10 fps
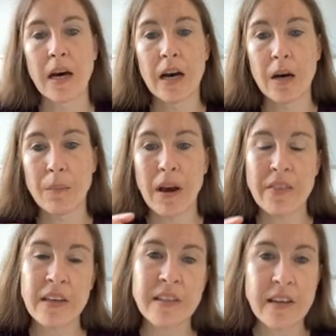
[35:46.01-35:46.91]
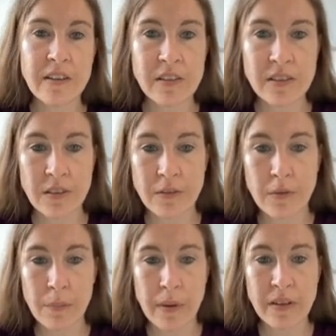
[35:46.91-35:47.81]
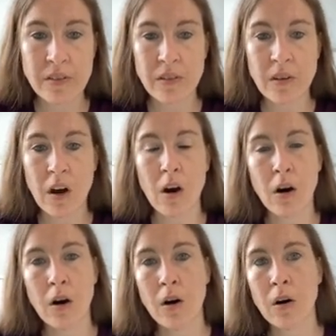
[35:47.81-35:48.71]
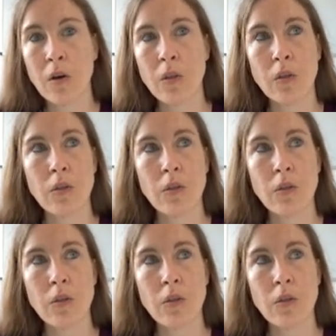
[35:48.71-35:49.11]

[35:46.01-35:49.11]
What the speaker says: And these areas of medicine are